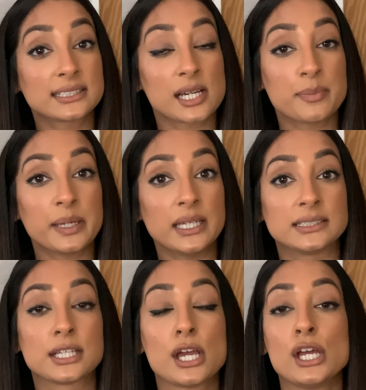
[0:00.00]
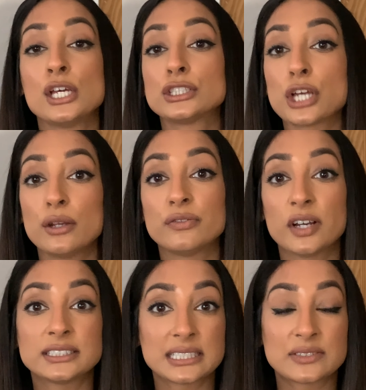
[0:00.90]
type is. So
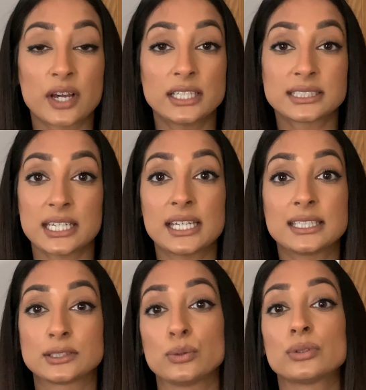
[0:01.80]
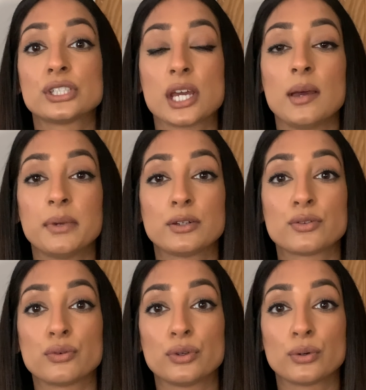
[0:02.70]
first things first, it is all determined
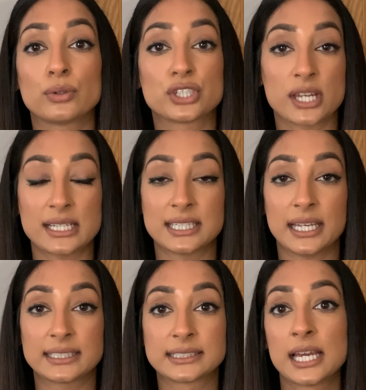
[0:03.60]
through your genetics.